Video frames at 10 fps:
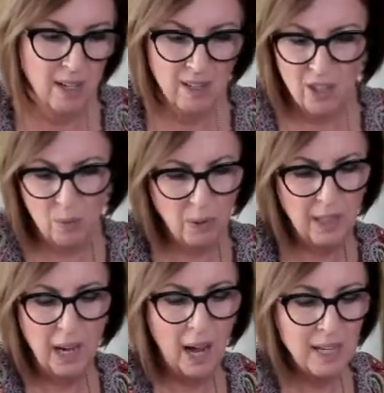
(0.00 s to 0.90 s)
Just
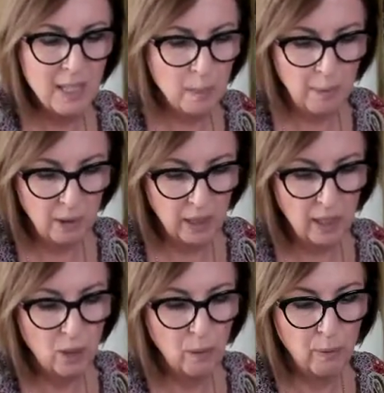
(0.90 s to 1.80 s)
really
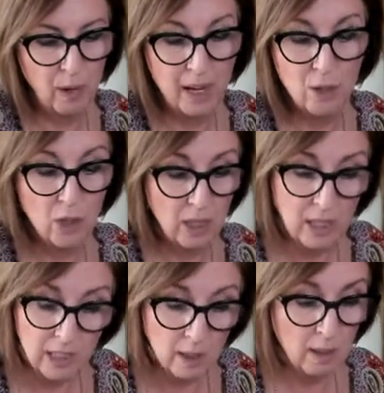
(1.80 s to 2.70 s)
high-spirited, youthful energy.
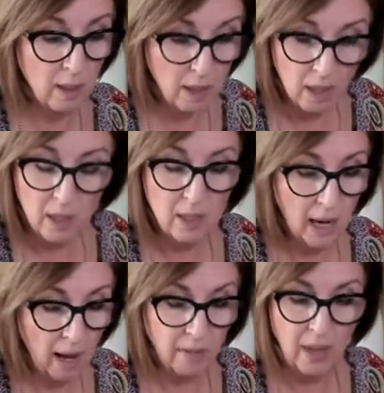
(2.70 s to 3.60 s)
This,
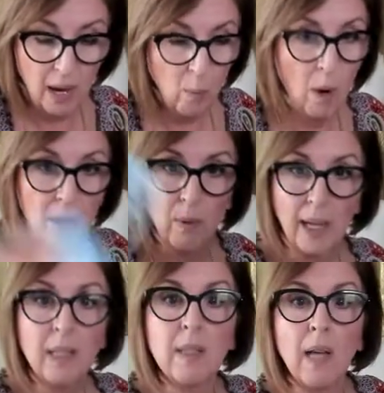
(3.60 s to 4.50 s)
yeah, they want to
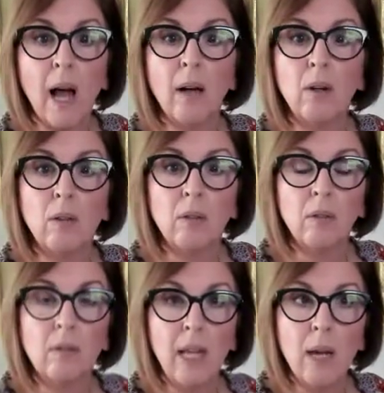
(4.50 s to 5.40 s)
reconcile.
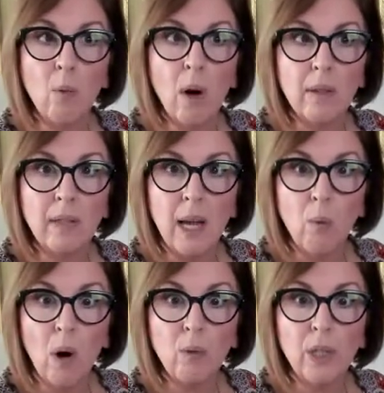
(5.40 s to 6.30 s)
They want
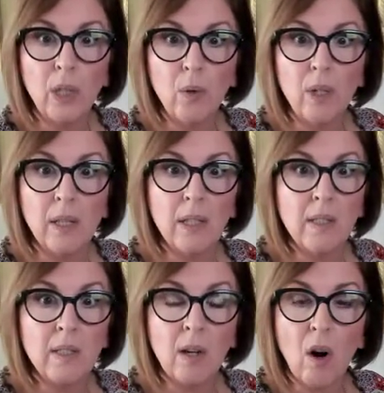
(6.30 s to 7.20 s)
reunion.
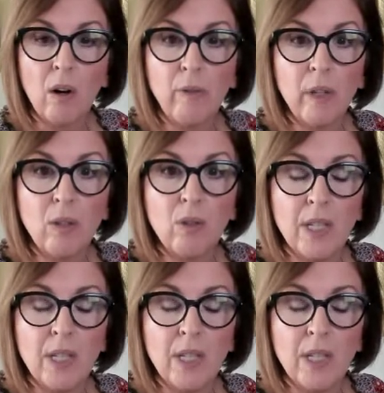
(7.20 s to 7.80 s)
This is a card of victory,